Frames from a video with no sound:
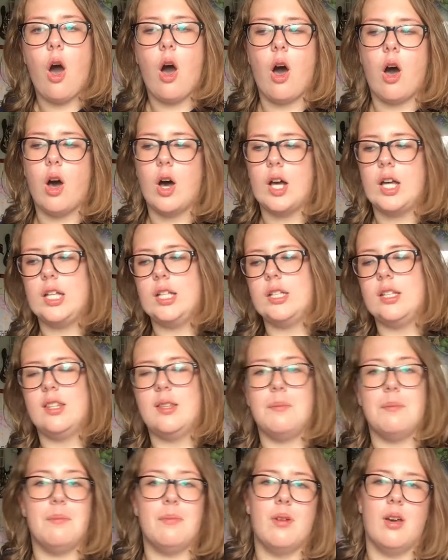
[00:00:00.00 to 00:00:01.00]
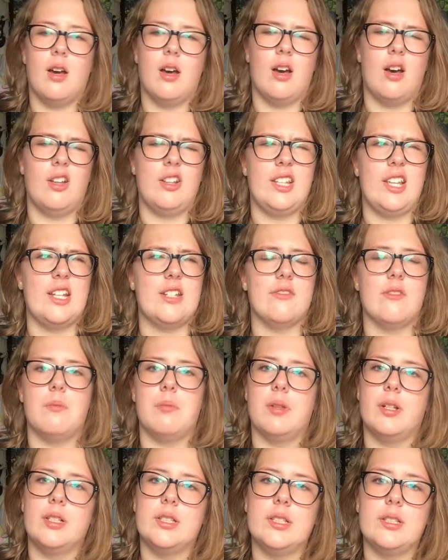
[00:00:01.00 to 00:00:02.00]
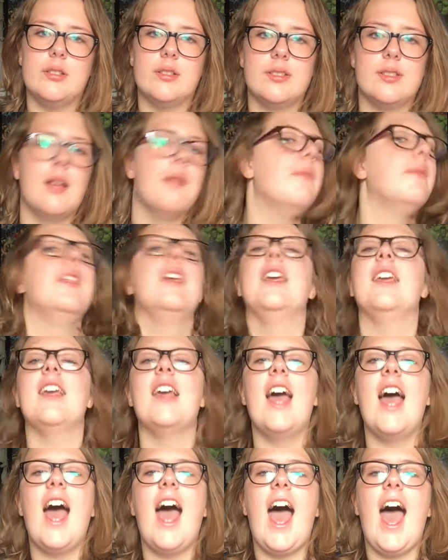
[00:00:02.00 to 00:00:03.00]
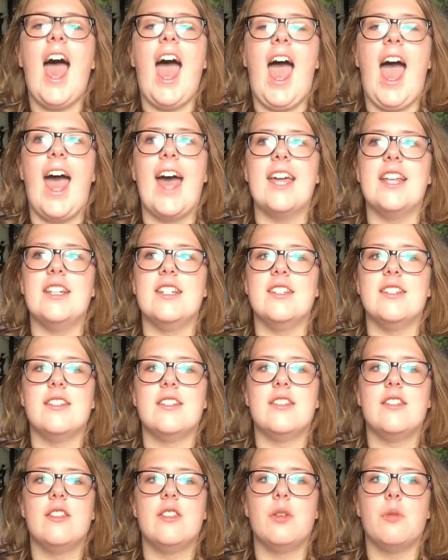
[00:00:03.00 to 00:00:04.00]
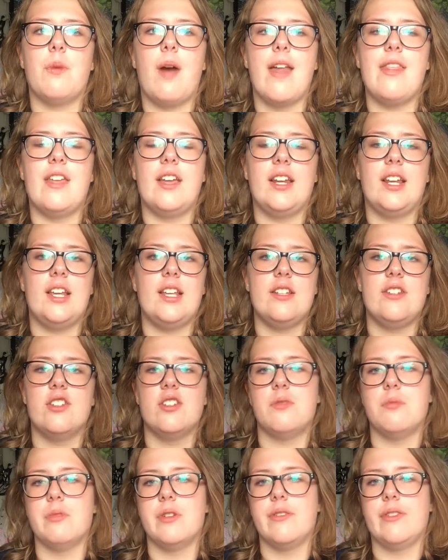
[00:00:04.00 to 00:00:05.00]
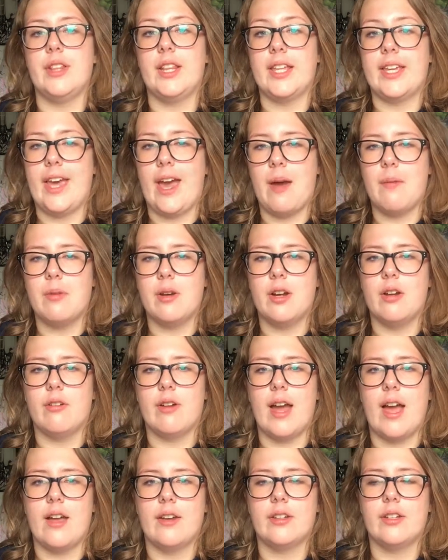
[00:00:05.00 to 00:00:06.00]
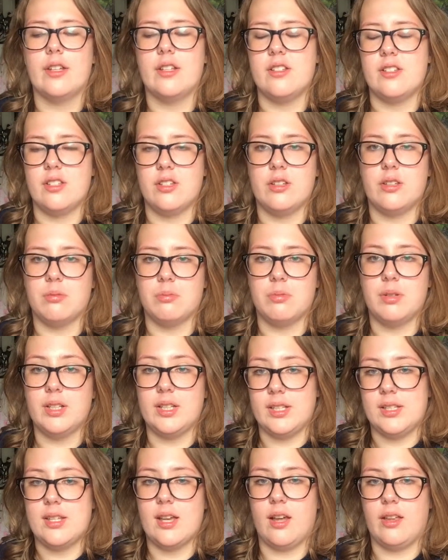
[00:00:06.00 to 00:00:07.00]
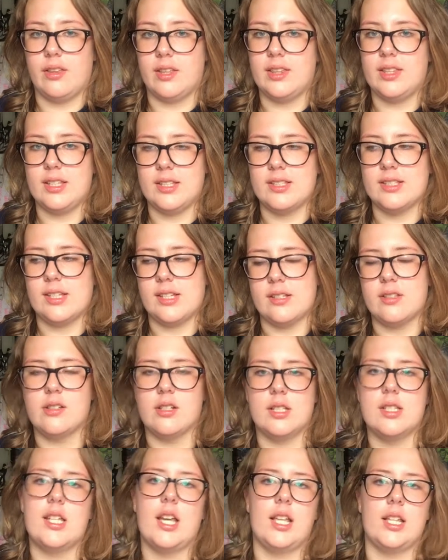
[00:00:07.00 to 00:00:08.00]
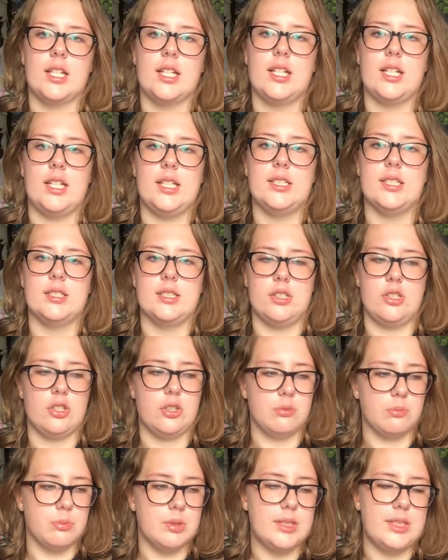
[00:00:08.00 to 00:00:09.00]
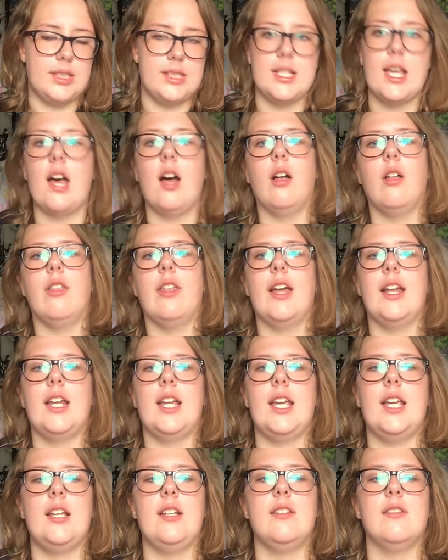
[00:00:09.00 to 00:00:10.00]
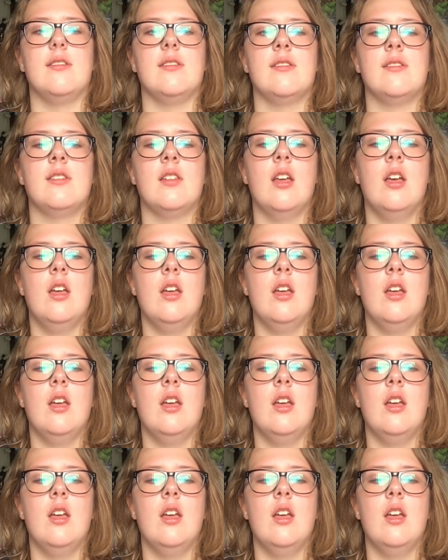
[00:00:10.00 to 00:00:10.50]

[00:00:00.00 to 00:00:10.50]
on the on the edge of a building or something and the way that he's just moving the camera around because you can really tell that this kid's got telekinesis and you can really tell that he's